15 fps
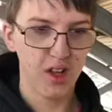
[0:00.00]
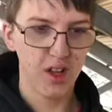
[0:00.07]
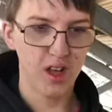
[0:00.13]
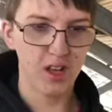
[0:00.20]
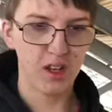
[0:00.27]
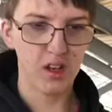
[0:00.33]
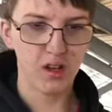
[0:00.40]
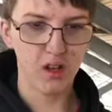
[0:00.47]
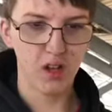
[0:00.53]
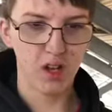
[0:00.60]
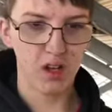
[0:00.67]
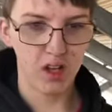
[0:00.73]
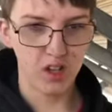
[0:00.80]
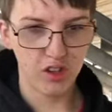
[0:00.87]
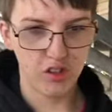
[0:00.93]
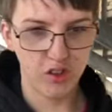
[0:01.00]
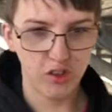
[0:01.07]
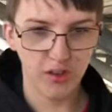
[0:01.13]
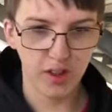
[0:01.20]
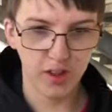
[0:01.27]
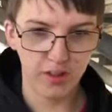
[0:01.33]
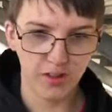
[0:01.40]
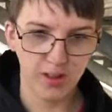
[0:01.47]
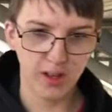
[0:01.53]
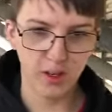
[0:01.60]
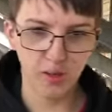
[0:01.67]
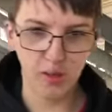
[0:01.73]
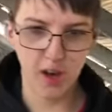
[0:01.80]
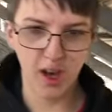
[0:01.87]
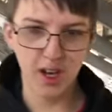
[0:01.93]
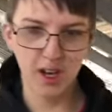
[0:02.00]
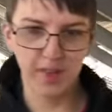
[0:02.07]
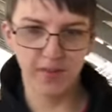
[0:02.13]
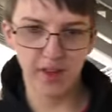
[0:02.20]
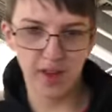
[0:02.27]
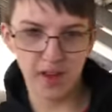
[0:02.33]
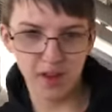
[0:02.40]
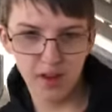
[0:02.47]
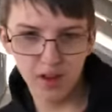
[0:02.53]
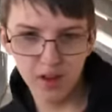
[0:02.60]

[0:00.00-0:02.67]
It could not issue the right that